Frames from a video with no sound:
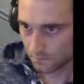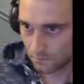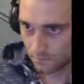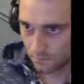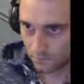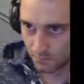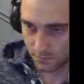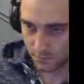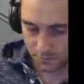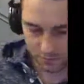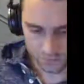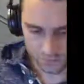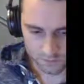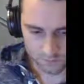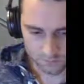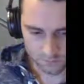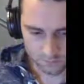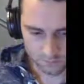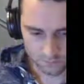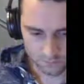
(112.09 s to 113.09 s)
which
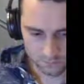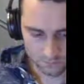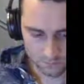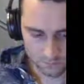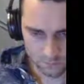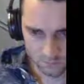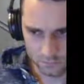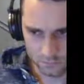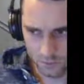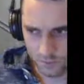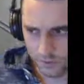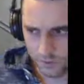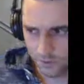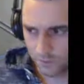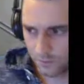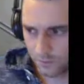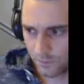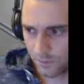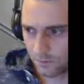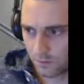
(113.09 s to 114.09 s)
knowing
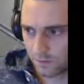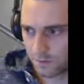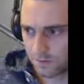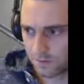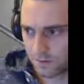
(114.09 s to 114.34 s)
your opponents,